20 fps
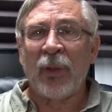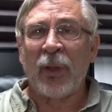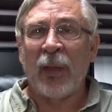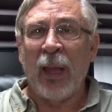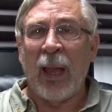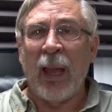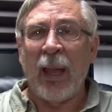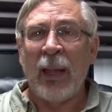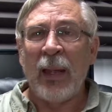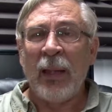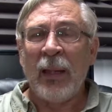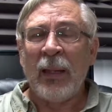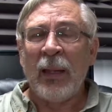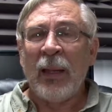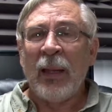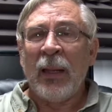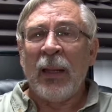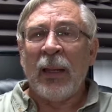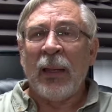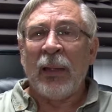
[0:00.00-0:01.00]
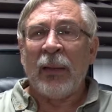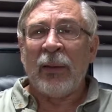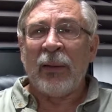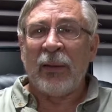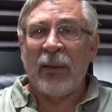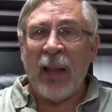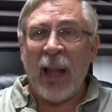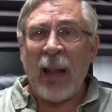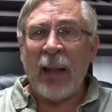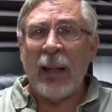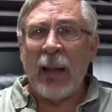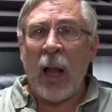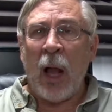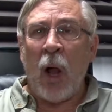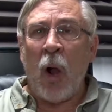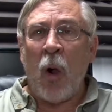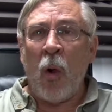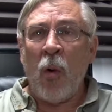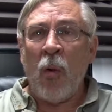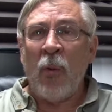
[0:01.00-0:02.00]
Okay? They
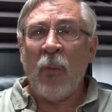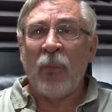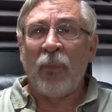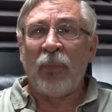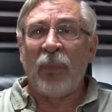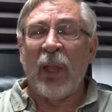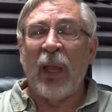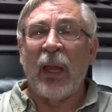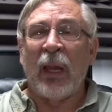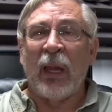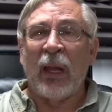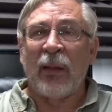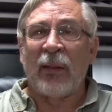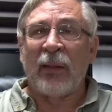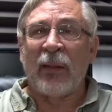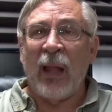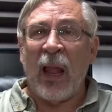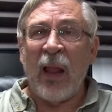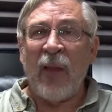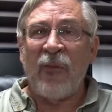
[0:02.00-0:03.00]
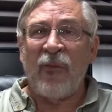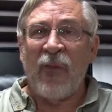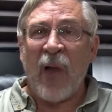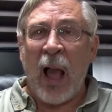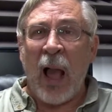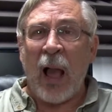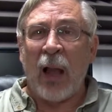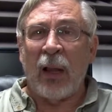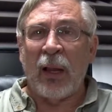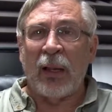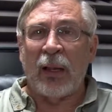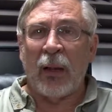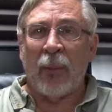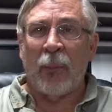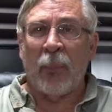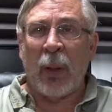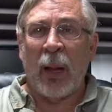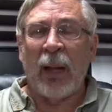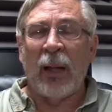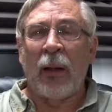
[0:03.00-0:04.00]
know that if they file a
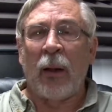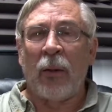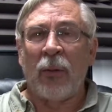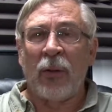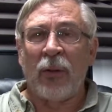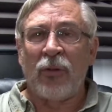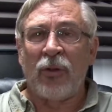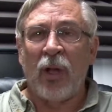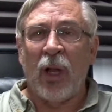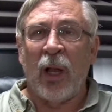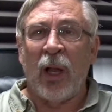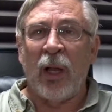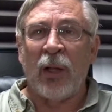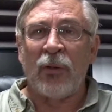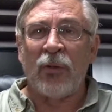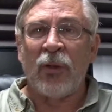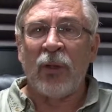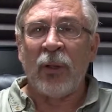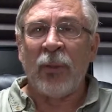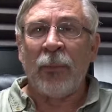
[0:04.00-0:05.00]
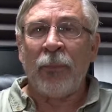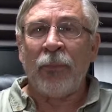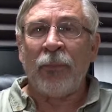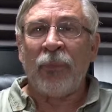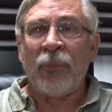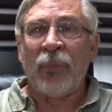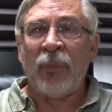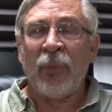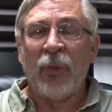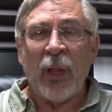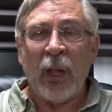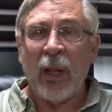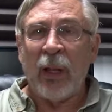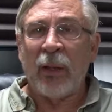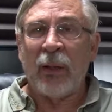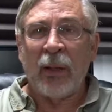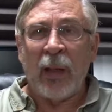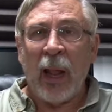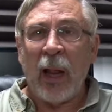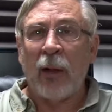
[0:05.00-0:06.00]
complaint on the judge, that
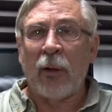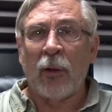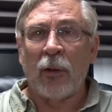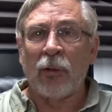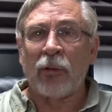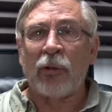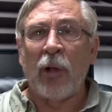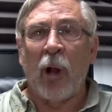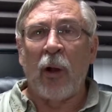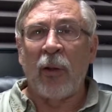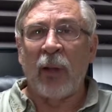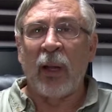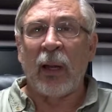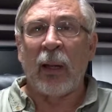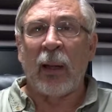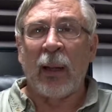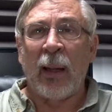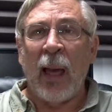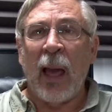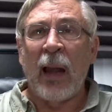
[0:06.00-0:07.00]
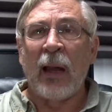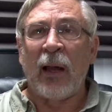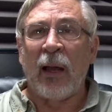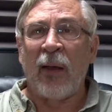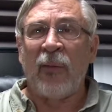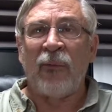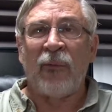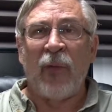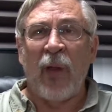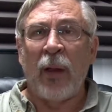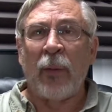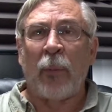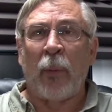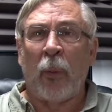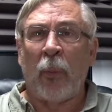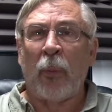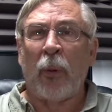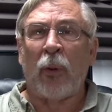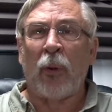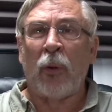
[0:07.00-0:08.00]
they're going to start getting a lot of
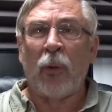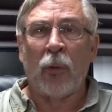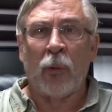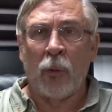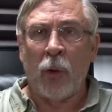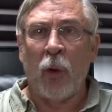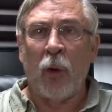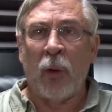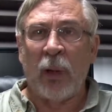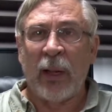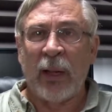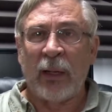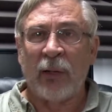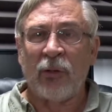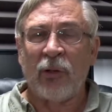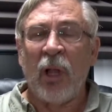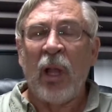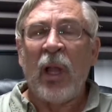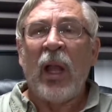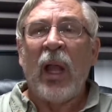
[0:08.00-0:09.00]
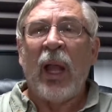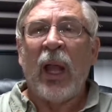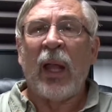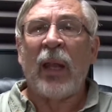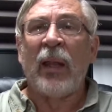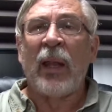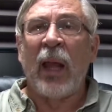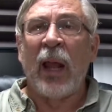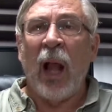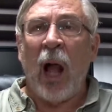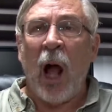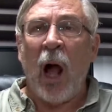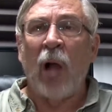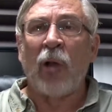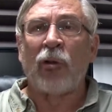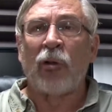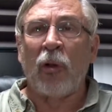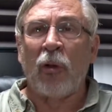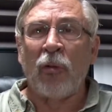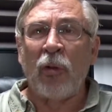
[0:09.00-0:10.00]
unfavorable rulings, and they
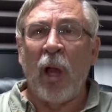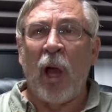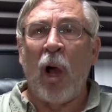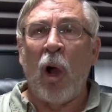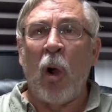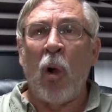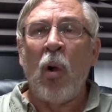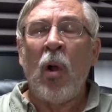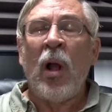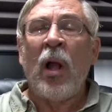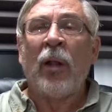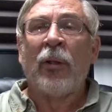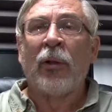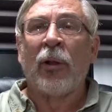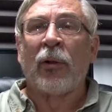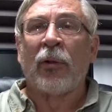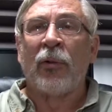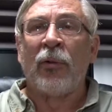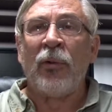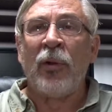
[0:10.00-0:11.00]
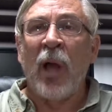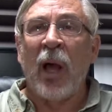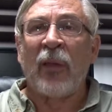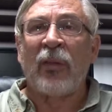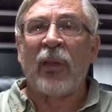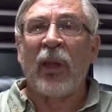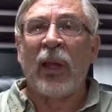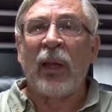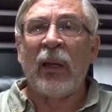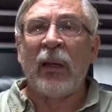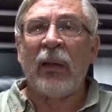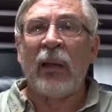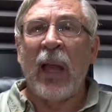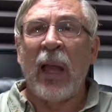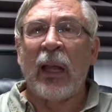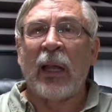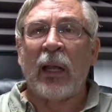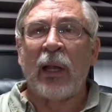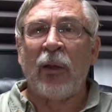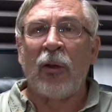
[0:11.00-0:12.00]
also know there's nothing they
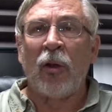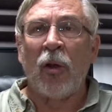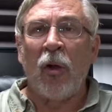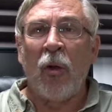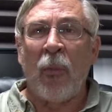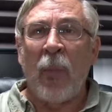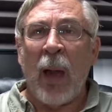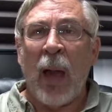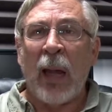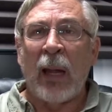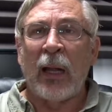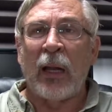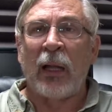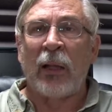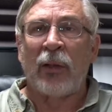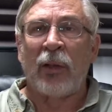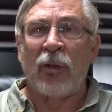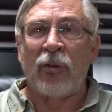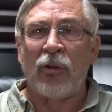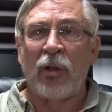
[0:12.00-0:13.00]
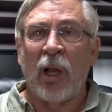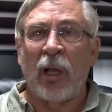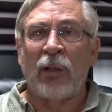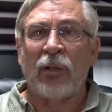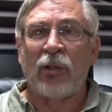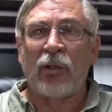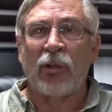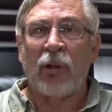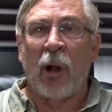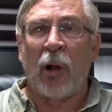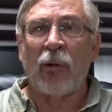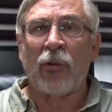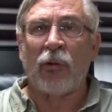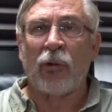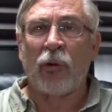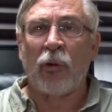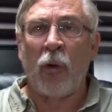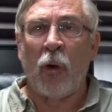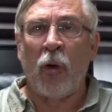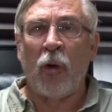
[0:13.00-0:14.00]
can do about it if the judge starts
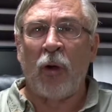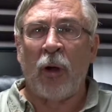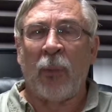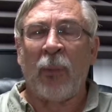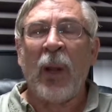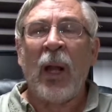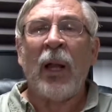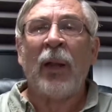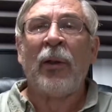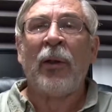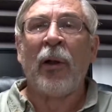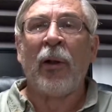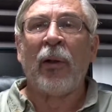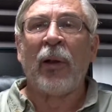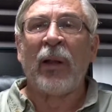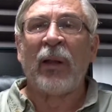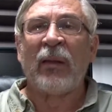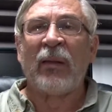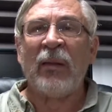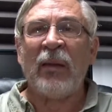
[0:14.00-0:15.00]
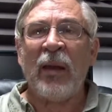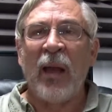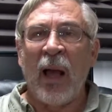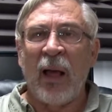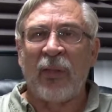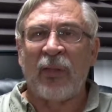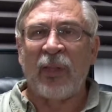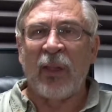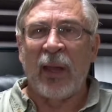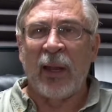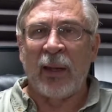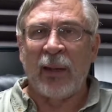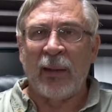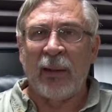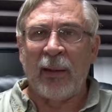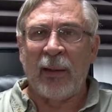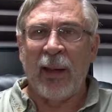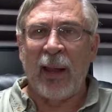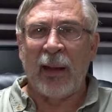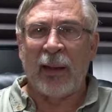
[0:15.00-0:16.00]
screwing them. There is nothing
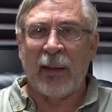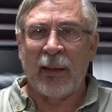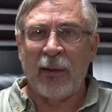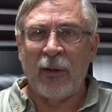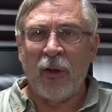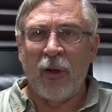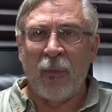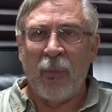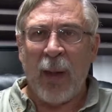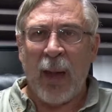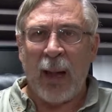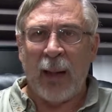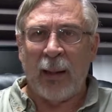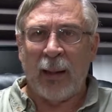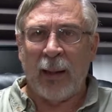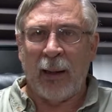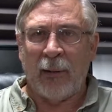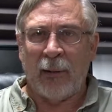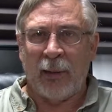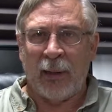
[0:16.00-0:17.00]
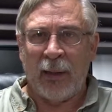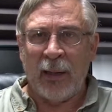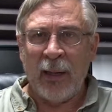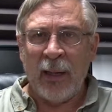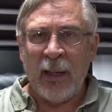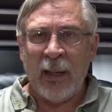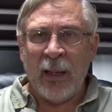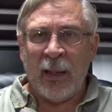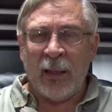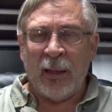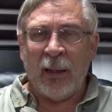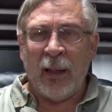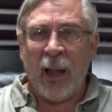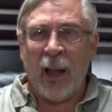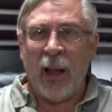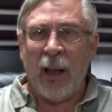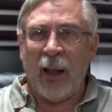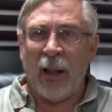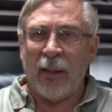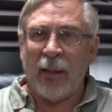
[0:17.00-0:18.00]
they can do about it, literally.
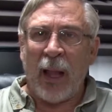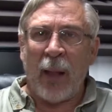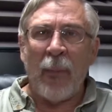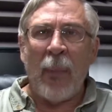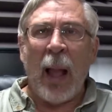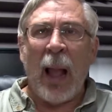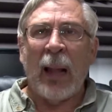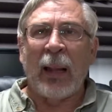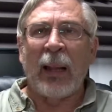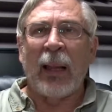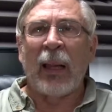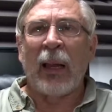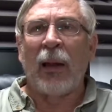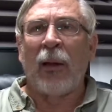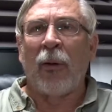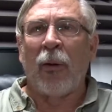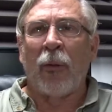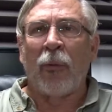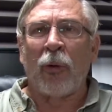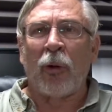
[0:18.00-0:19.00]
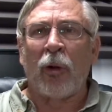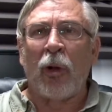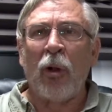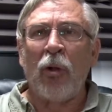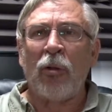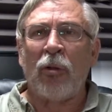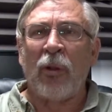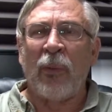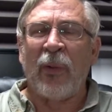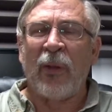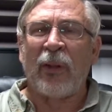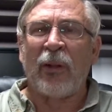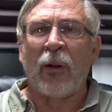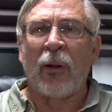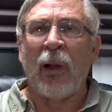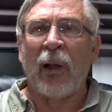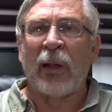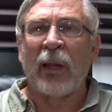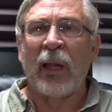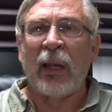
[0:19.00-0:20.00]
They might get a recusum if they're
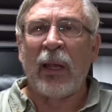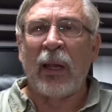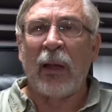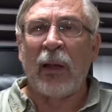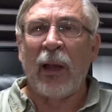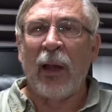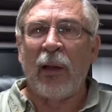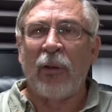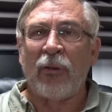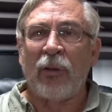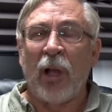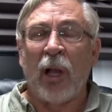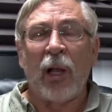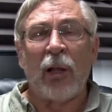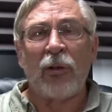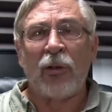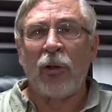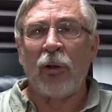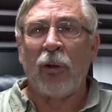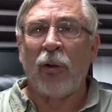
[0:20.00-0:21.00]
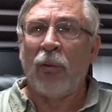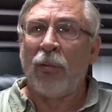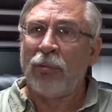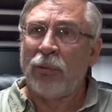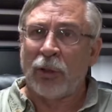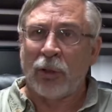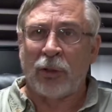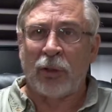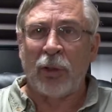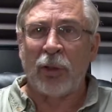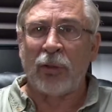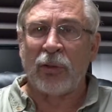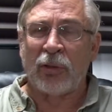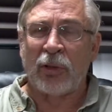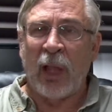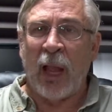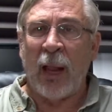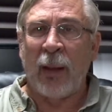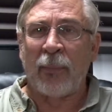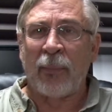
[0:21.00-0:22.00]
lucky and get another judge who'll just do the
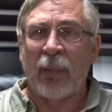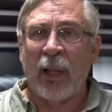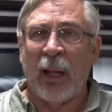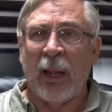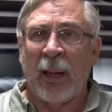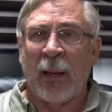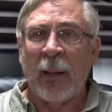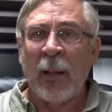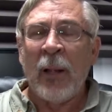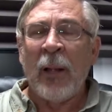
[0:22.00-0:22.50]
same thing.